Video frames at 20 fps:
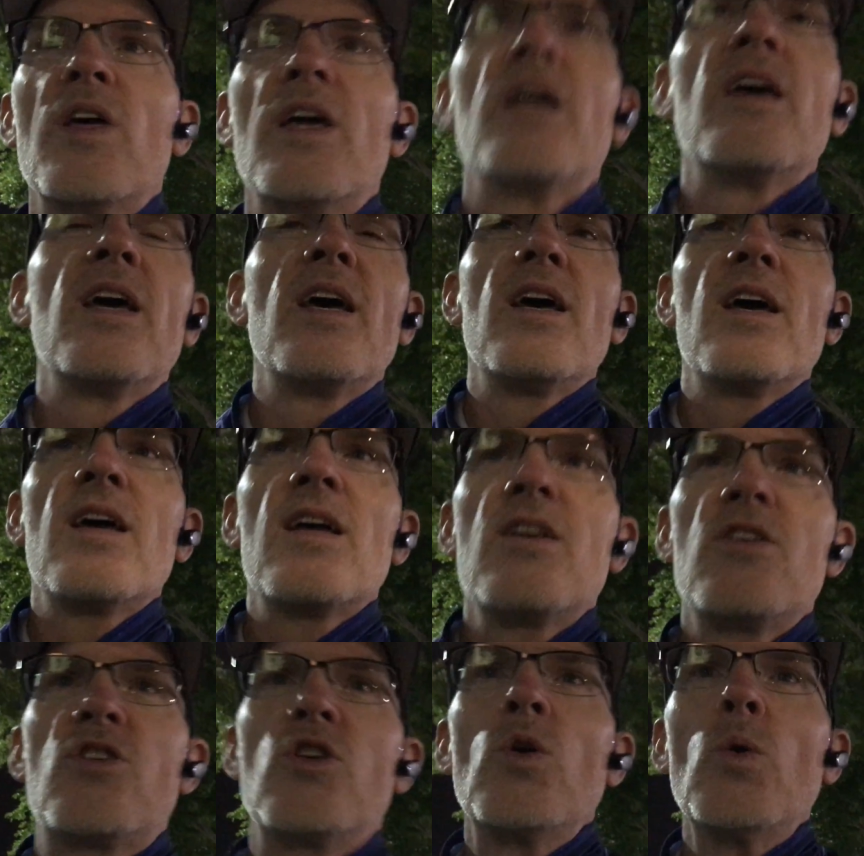that
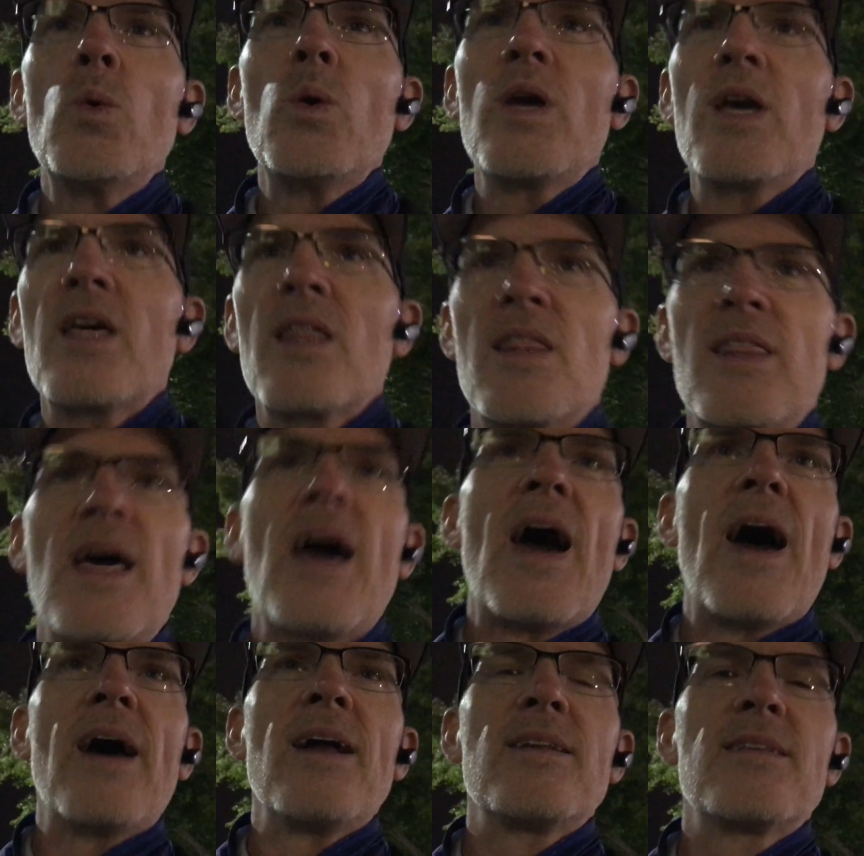doing
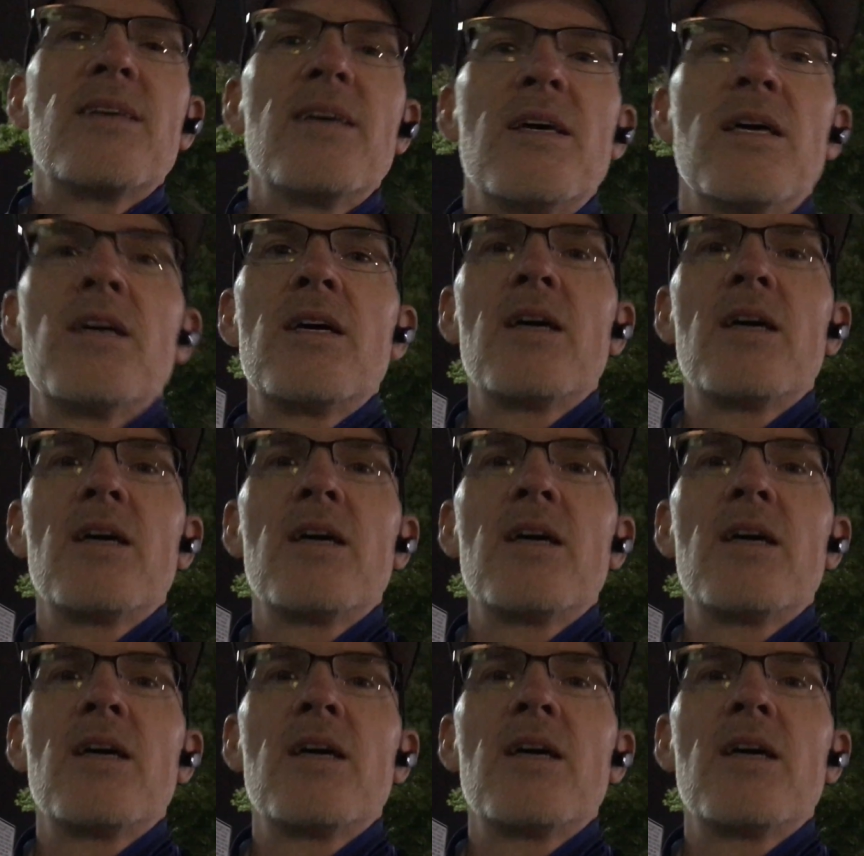that